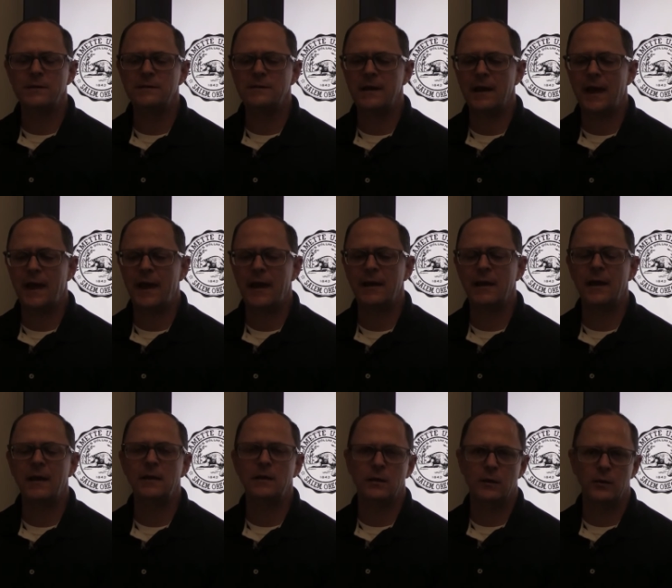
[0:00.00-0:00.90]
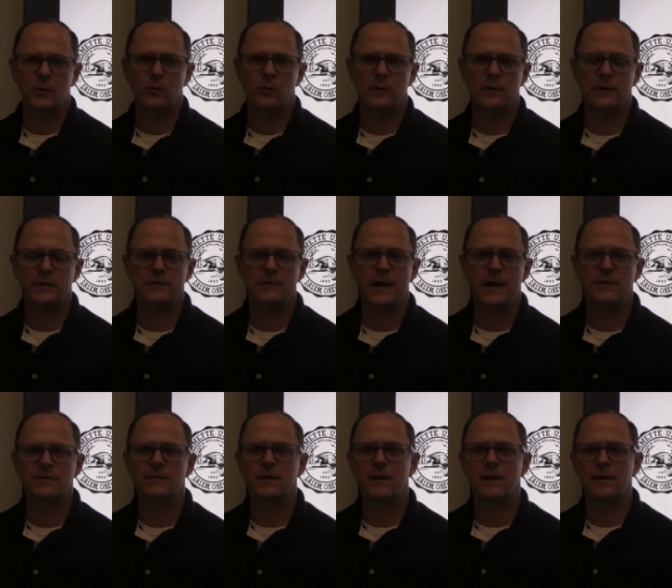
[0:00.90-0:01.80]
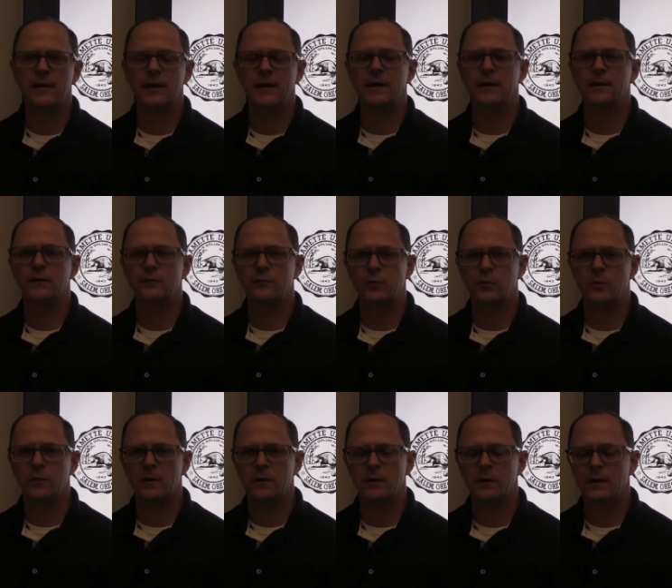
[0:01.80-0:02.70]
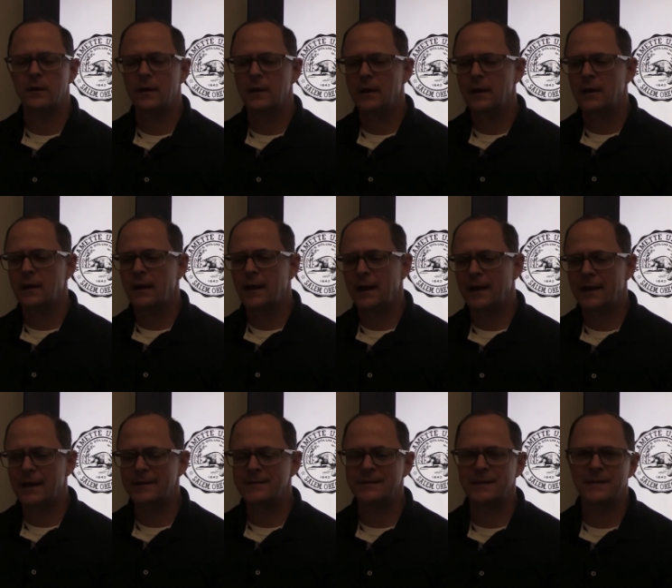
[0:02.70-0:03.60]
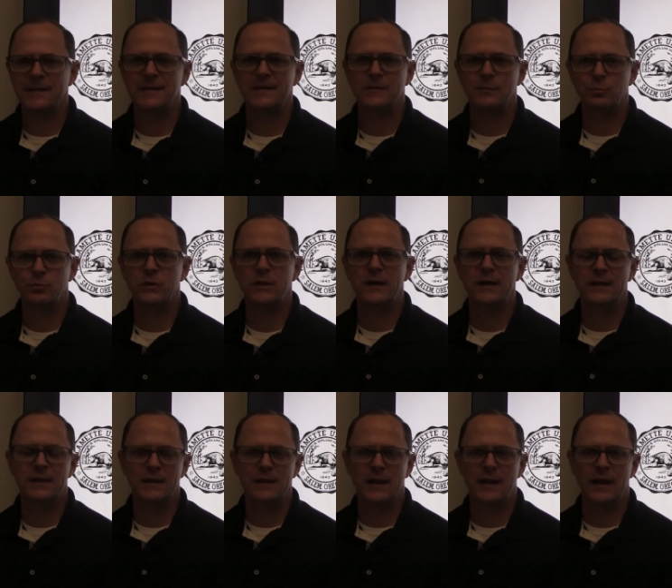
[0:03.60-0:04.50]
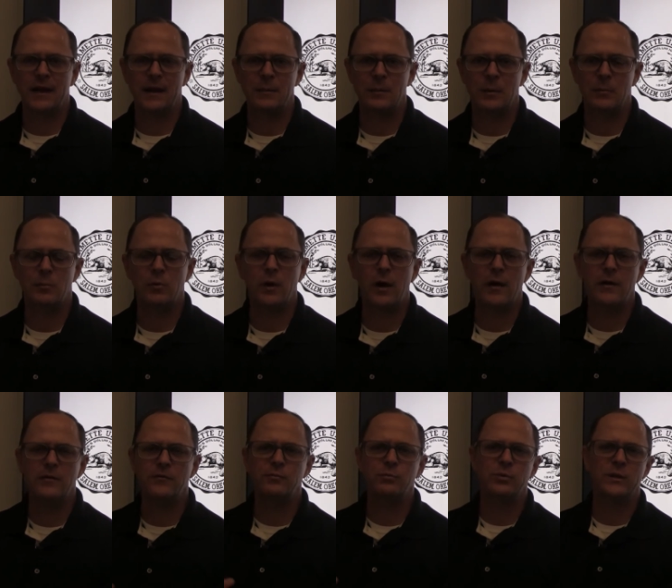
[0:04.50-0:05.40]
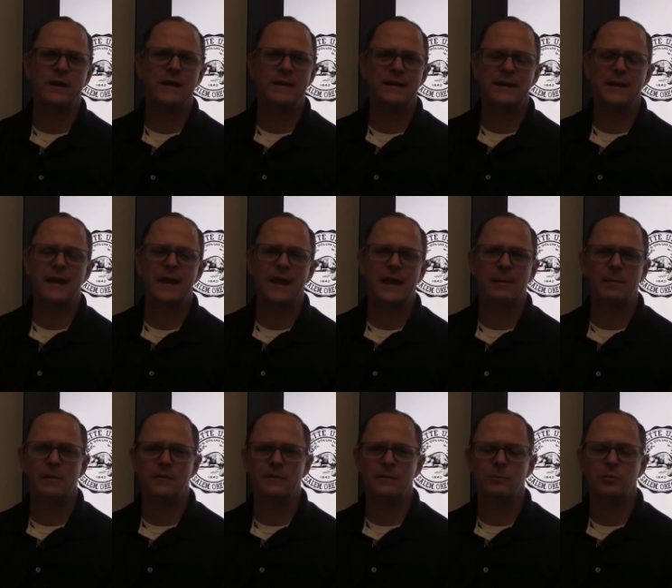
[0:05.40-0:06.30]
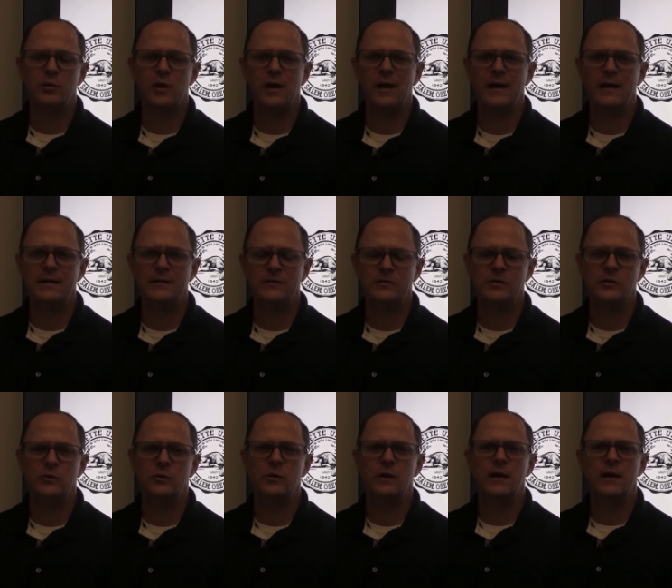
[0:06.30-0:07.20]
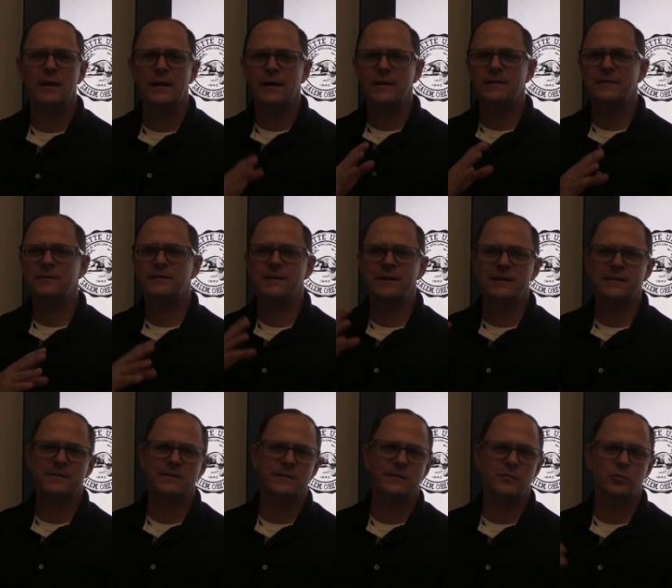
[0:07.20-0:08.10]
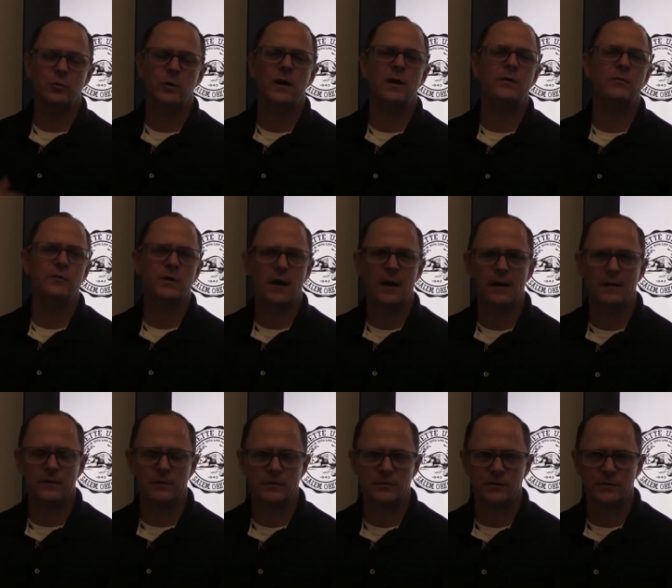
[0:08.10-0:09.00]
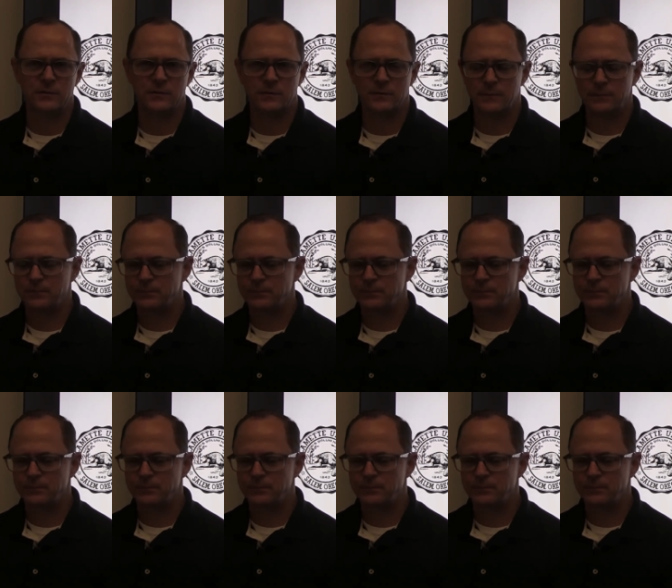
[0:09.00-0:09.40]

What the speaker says: to NAU because that's all I can afford. And I said, let's play the game. And part of playing the game is applying to 6 to 12 colleges.